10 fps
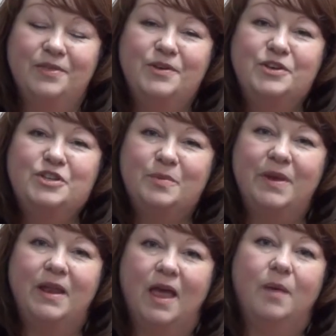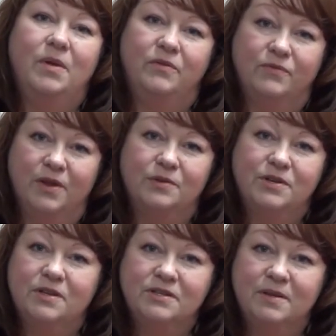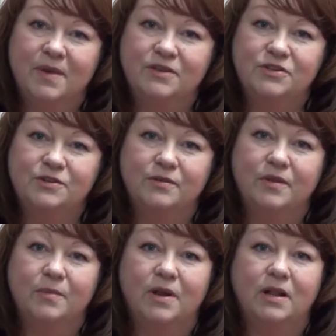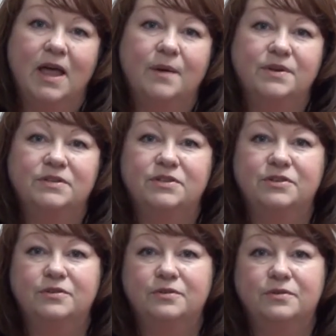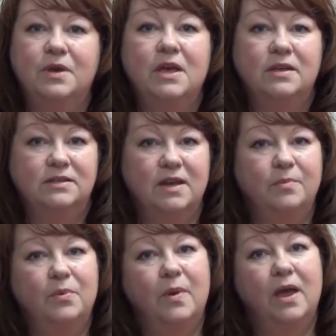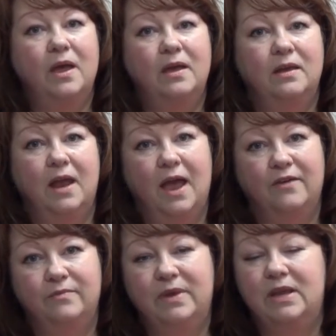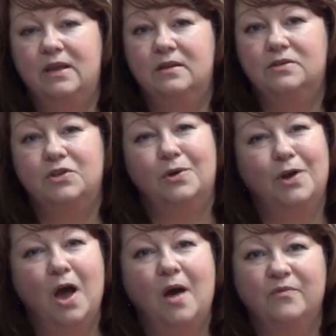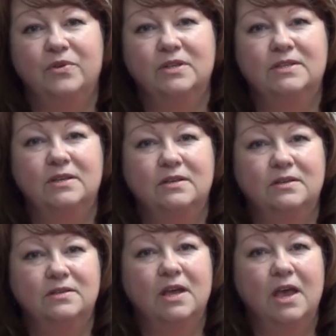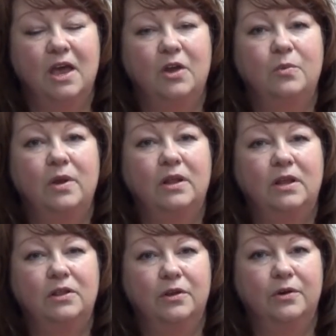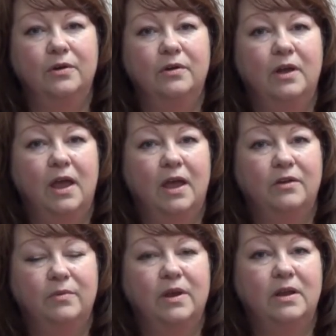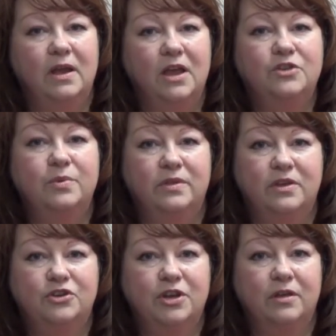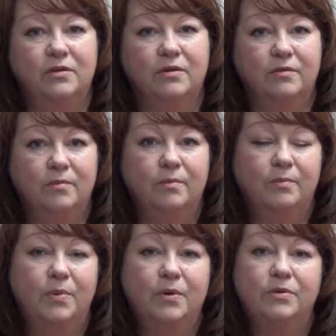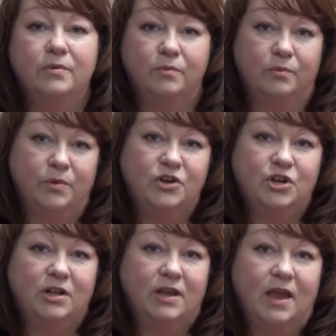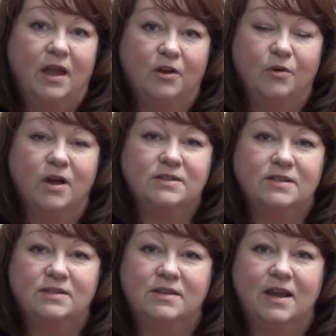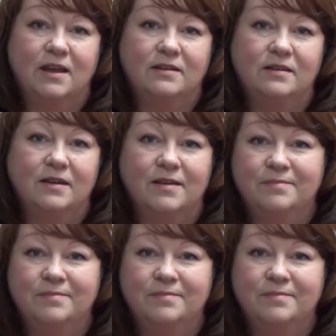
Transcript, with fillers: There used to be an ebb and flow to the semester that would allow us to step away and have meetings, go to conferences, and really learn and re engage with each other, both regionally and across the state